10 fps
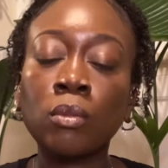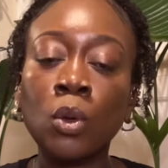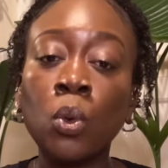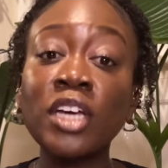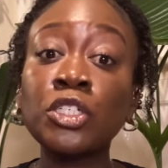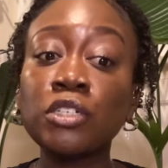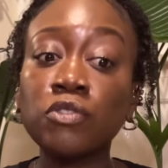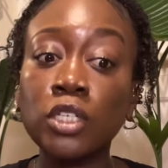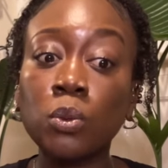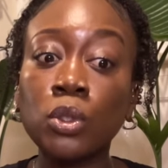what I should have
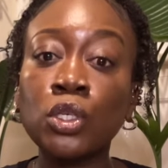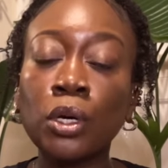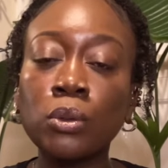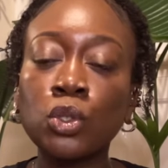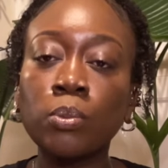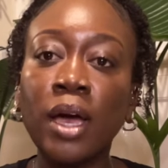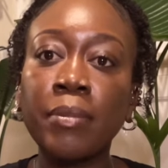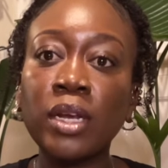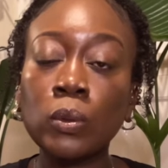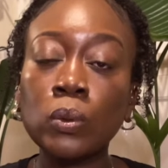done was go to my
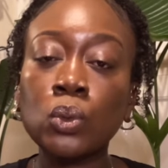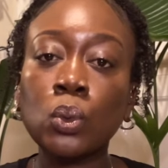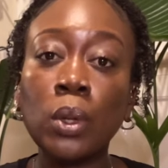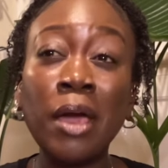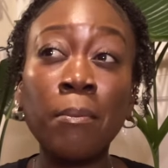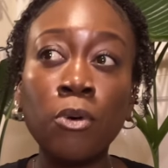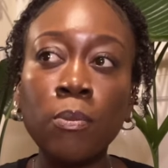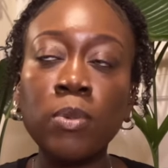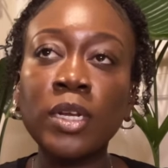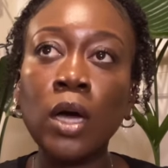medical school and
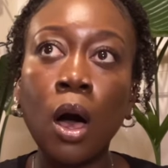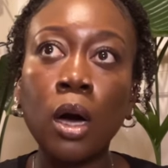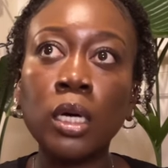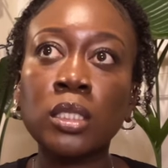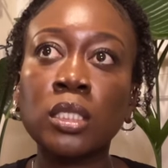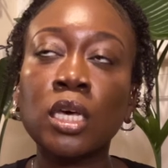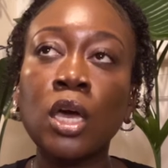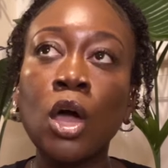probably ask